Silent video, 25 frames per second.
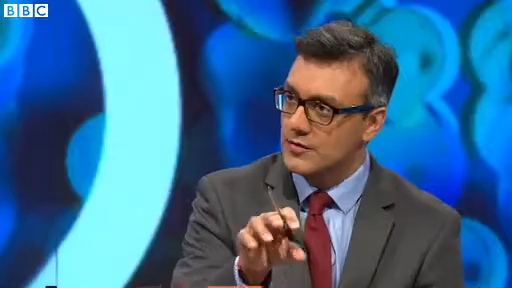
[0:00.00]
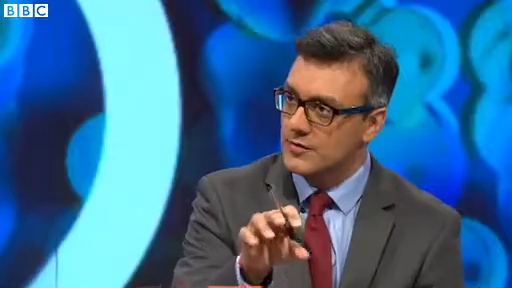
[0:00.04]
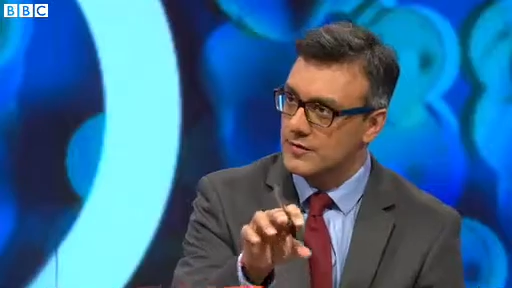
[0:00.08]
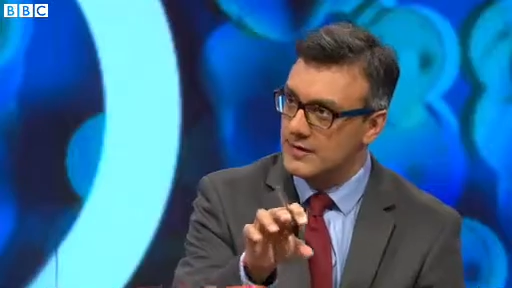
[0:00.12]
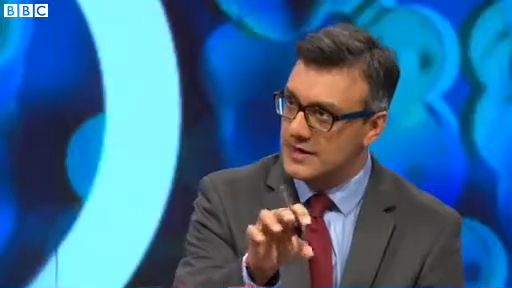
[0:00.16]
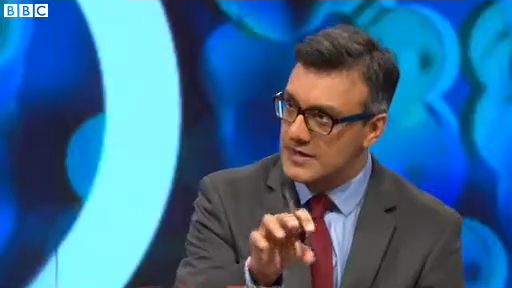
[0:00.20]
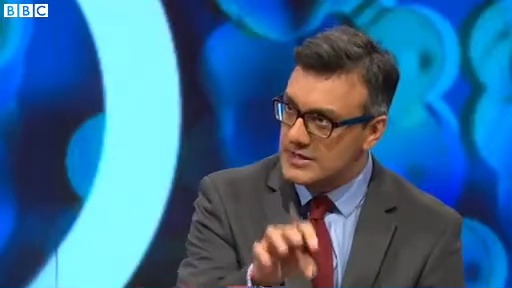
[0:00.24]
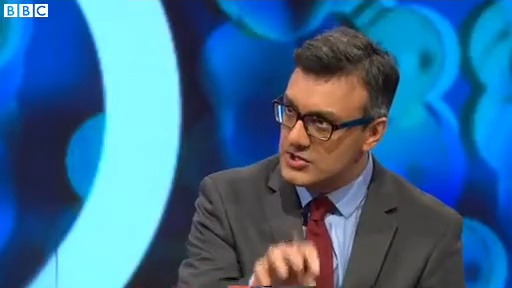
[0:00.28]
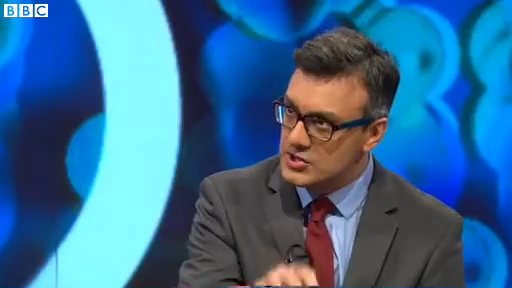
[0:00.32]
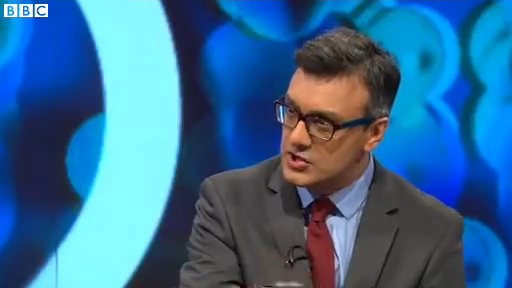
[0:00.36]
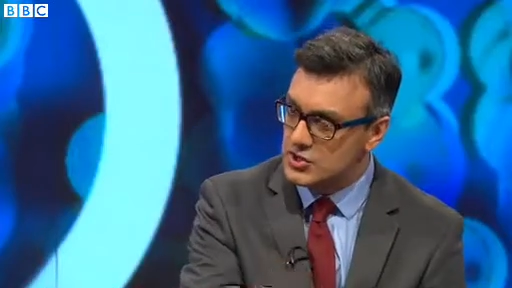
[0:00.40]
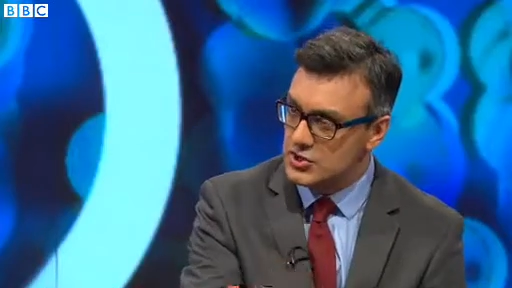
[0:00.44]

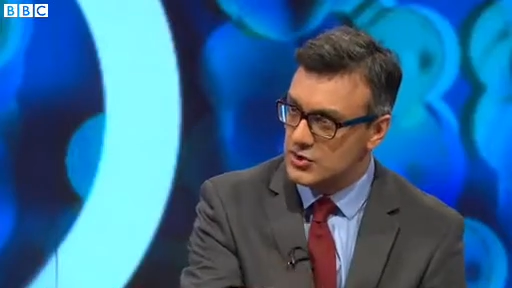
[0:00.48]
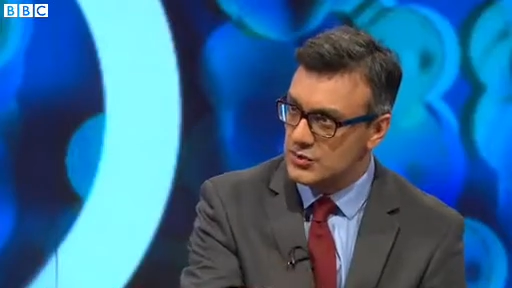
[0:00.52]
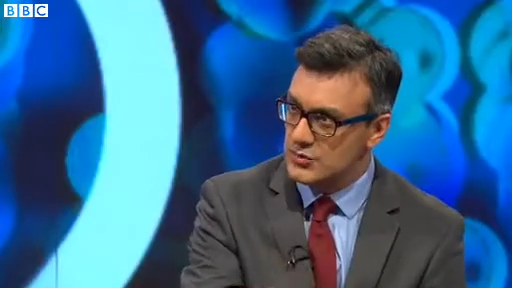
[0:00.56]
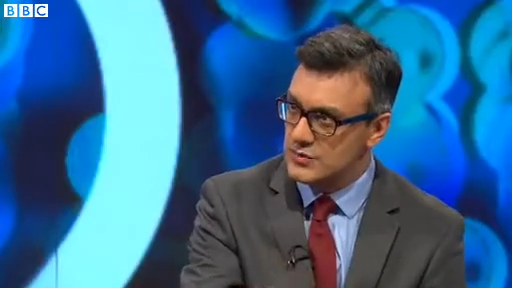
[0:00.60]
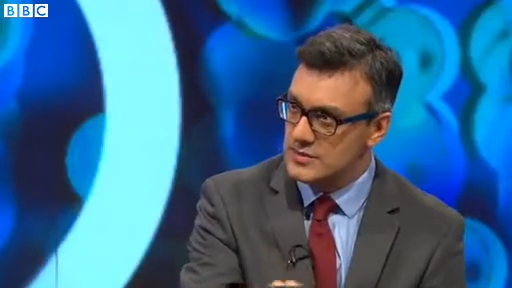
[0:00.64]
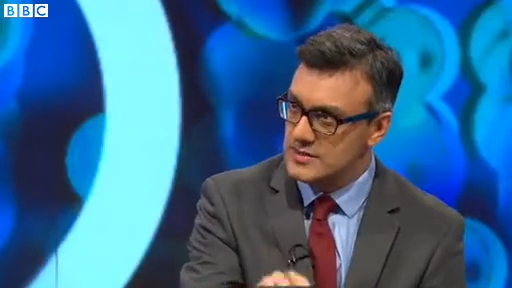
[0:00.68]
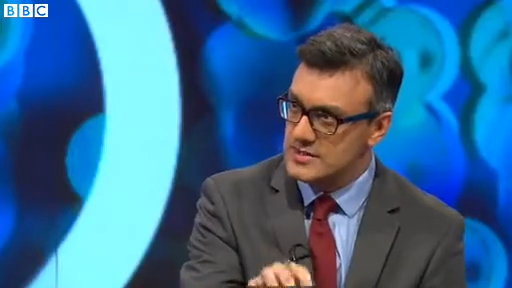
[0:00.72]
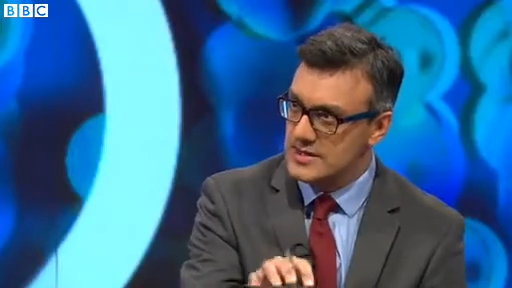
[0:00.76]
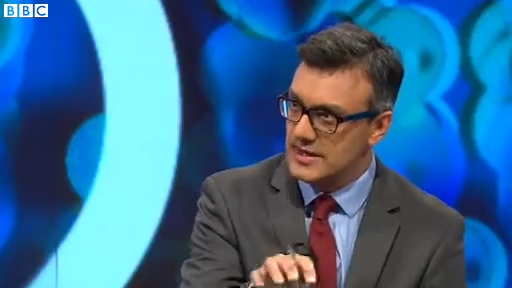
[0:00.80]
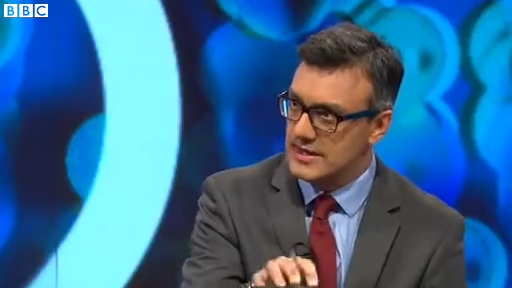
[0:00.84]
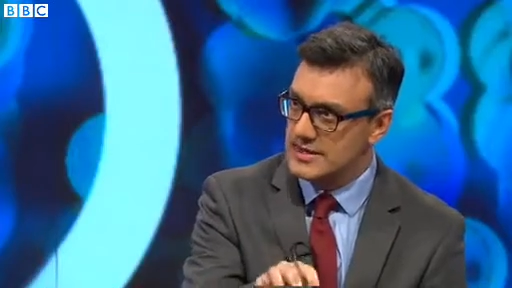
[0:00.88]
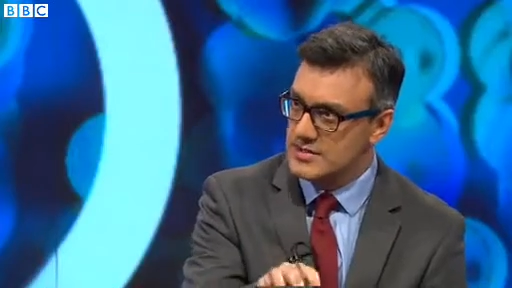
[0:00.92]
of
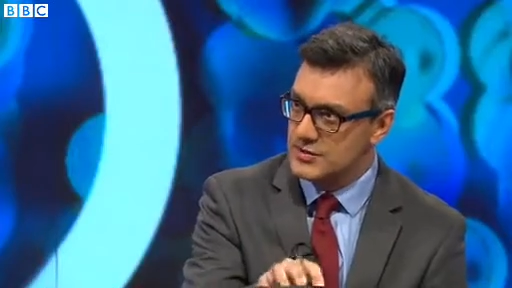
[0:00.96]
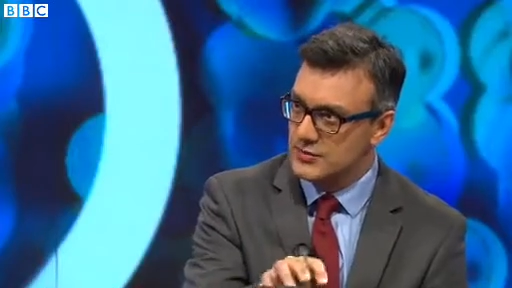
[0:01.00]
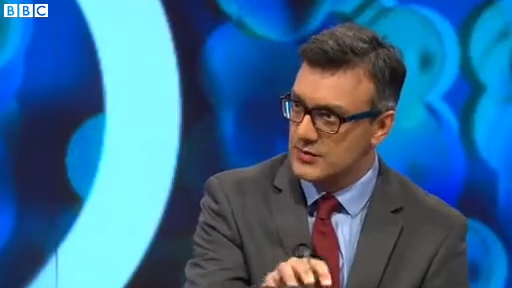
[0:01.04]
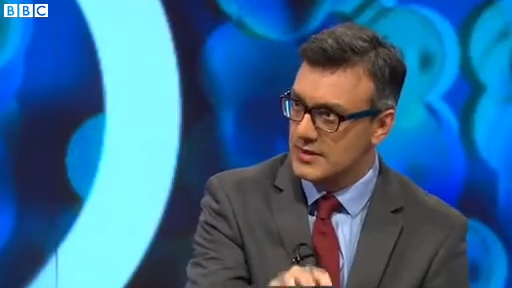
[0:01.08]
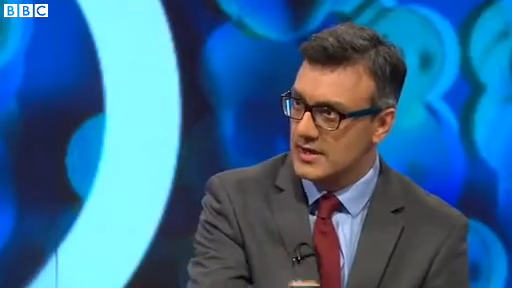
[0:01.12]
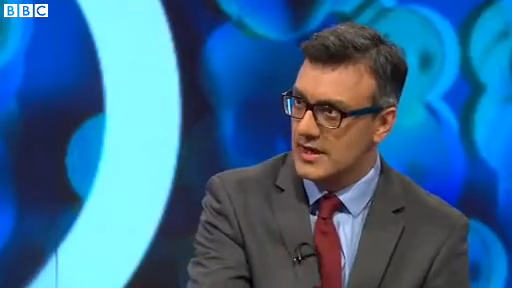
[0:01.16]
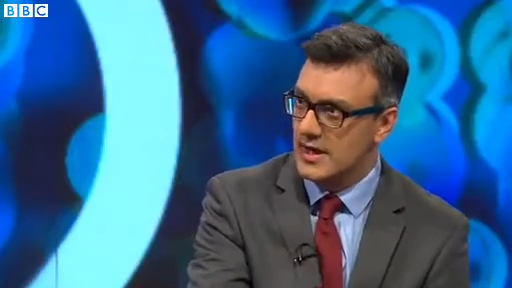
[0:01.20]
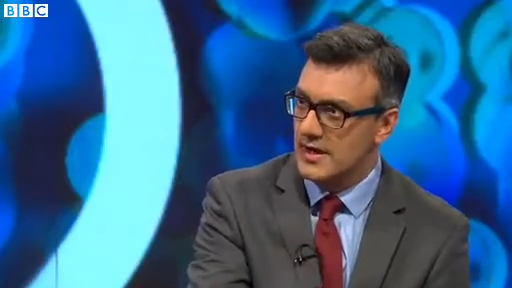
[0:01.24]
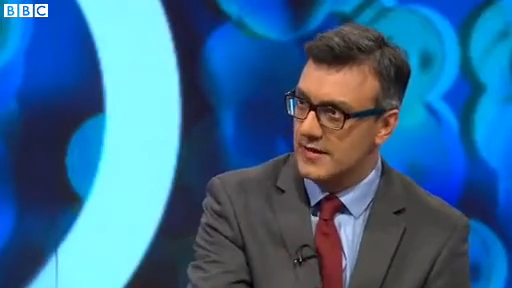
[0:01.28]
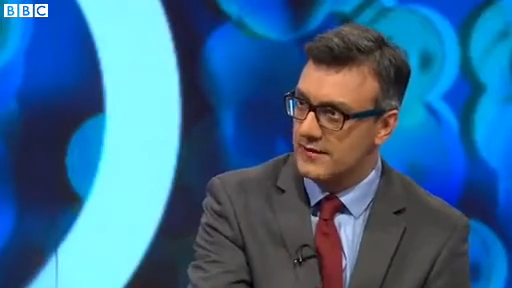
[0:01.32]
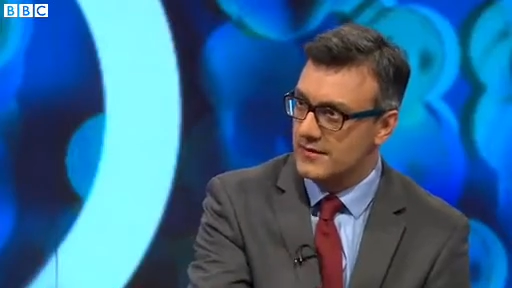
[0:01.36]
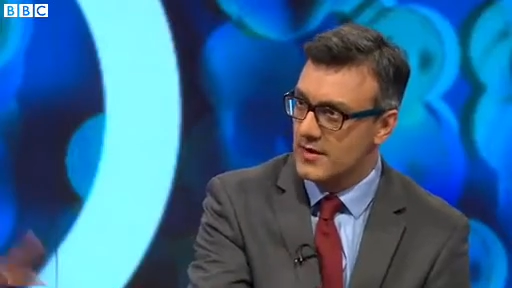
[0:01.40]
issues later
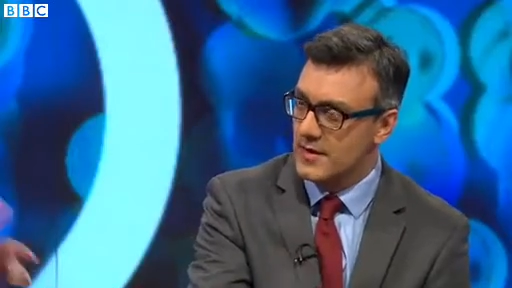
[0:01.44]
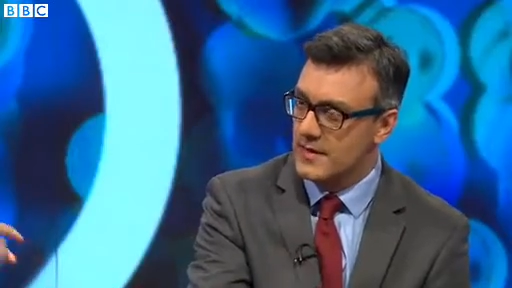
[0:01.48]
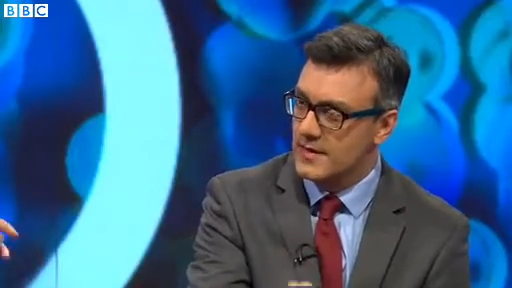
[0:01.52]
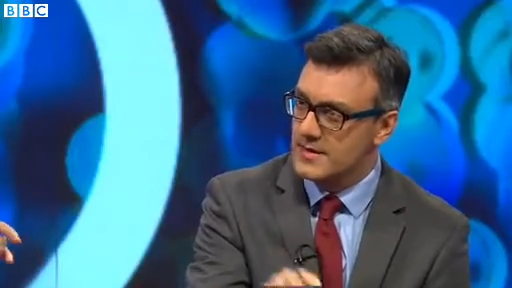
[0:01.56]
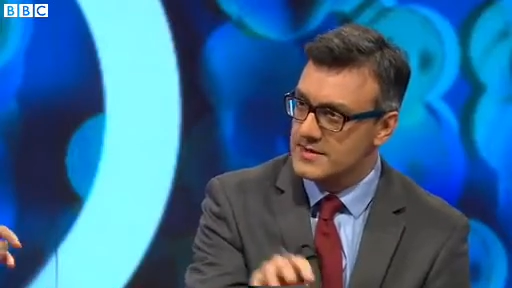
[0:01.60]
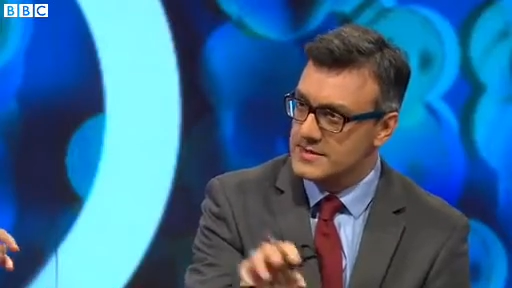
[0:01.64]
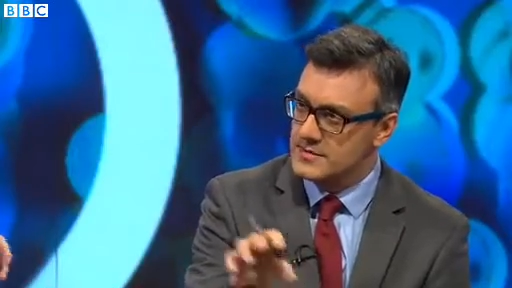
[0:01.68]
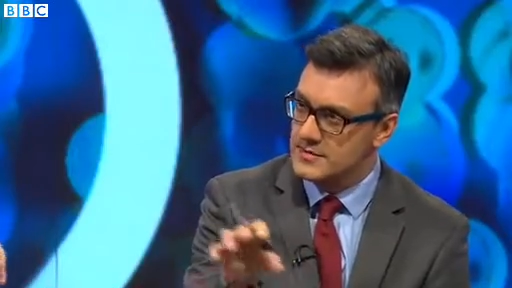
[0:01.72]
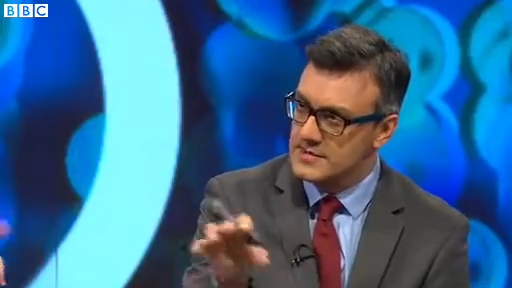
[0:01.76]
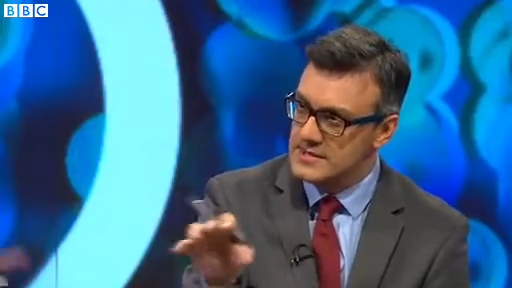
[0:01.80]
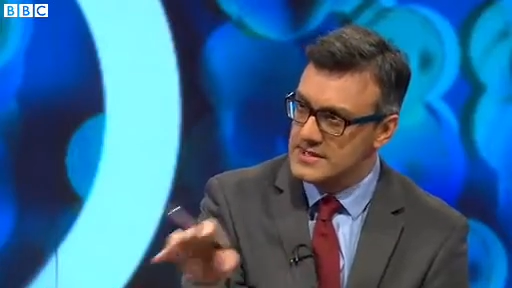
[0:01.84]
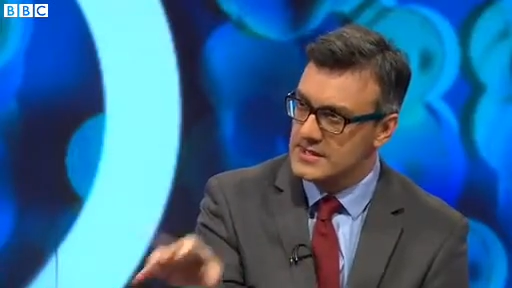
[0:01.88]
in life, aren't they,
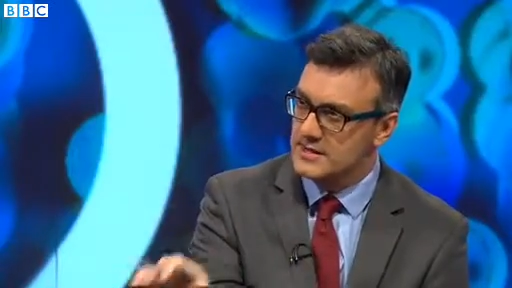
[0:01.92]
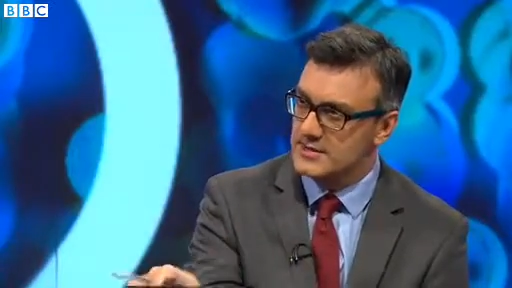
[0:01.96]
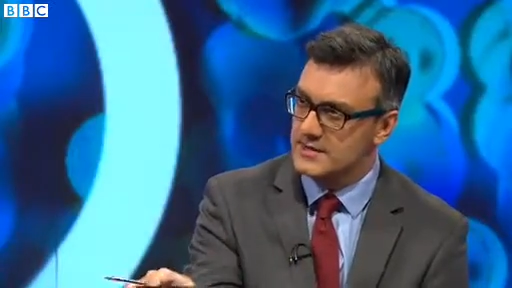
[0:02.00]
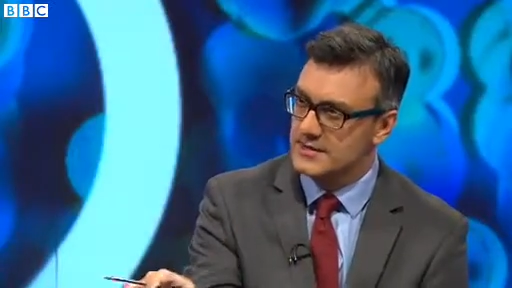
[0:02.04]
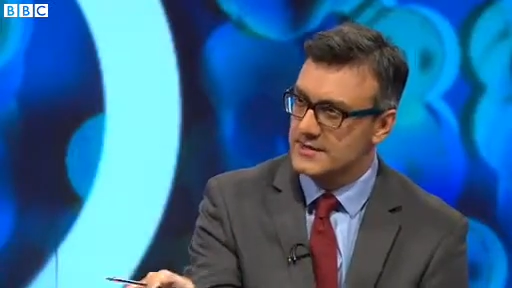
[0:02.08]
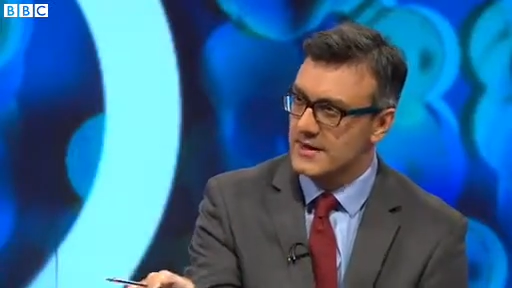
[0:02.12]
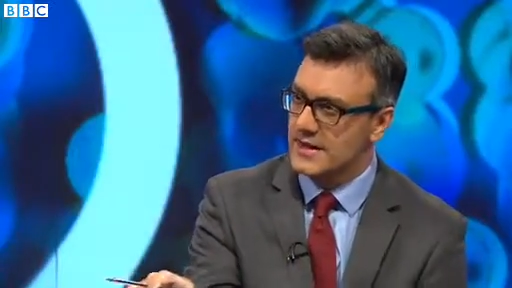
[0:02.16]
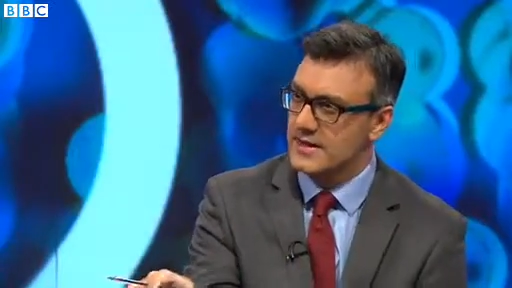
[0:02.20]
as a result of